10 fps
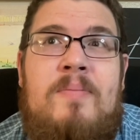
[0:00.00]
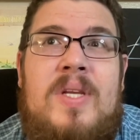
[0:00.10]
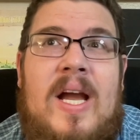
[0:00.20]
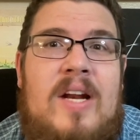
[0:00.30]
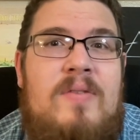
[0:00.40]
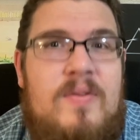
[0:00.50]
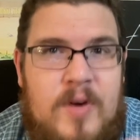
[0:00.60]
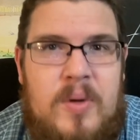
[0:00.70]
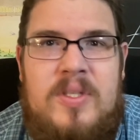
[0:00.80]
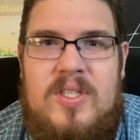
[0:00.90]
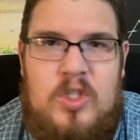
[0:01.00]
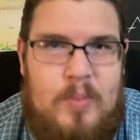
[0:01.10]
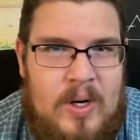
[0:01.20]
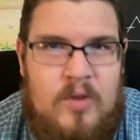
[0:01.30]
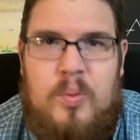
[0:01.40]
kind of evokes the
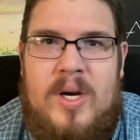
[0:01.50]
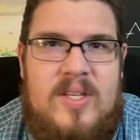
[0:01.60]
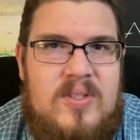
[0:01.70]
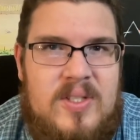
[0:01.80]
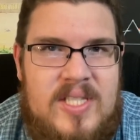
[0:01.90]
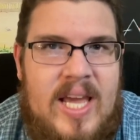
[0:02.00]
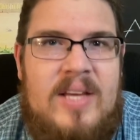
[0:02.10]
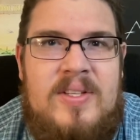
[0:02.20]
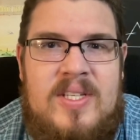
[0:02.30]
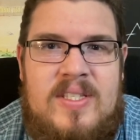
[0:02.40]
spirit of Prehensile Tales.